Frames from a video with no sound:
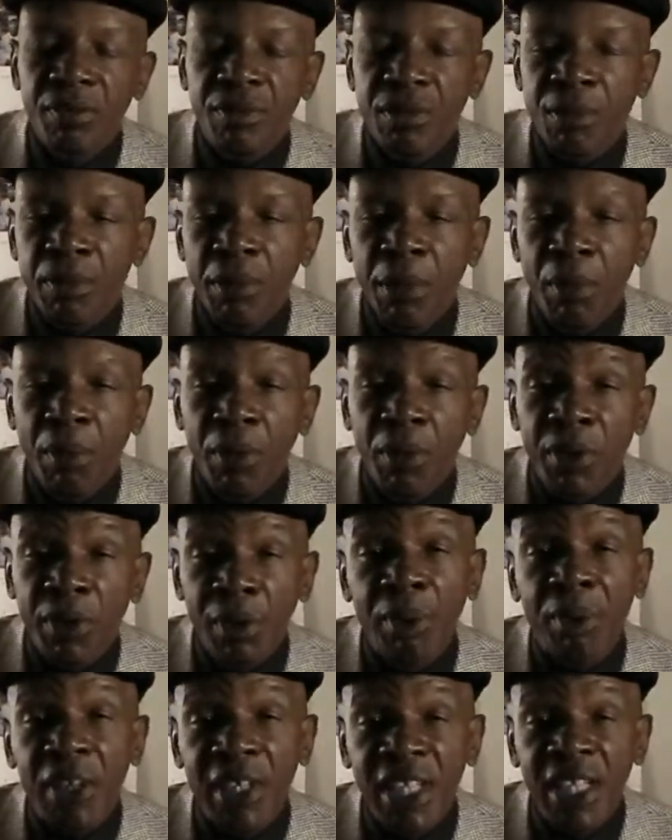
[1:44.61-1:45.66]
the people with the
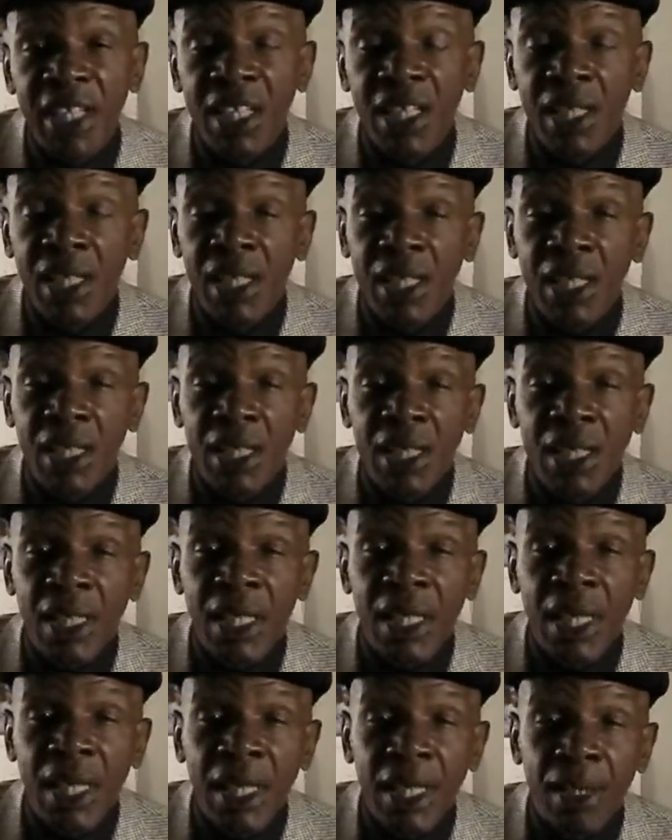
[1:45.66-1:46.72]
money,
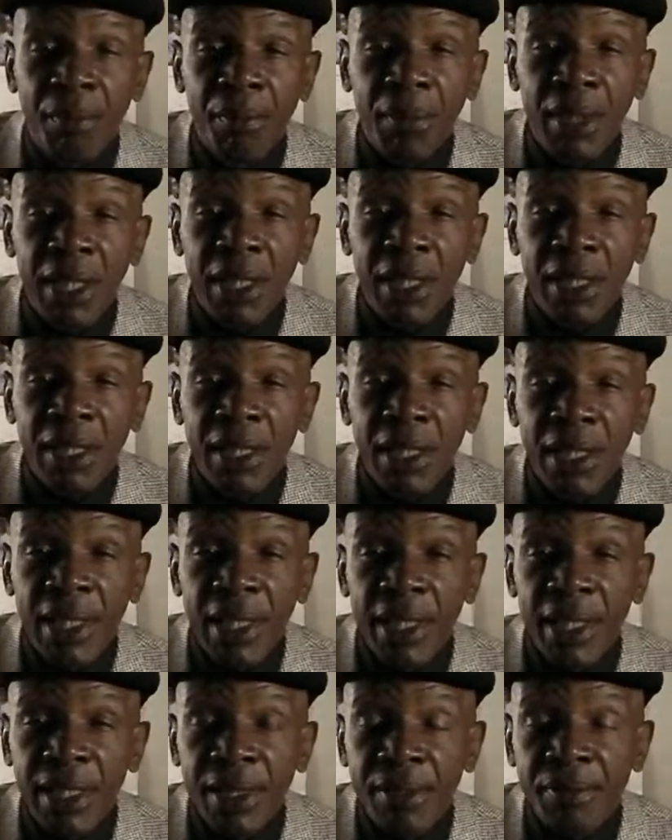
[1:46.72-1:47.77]
and make
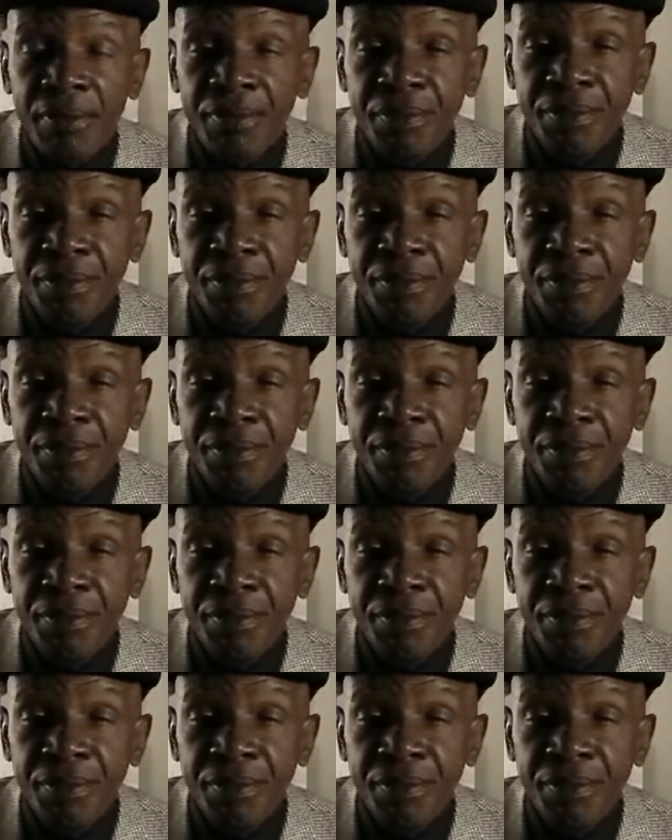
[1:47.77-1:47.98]
a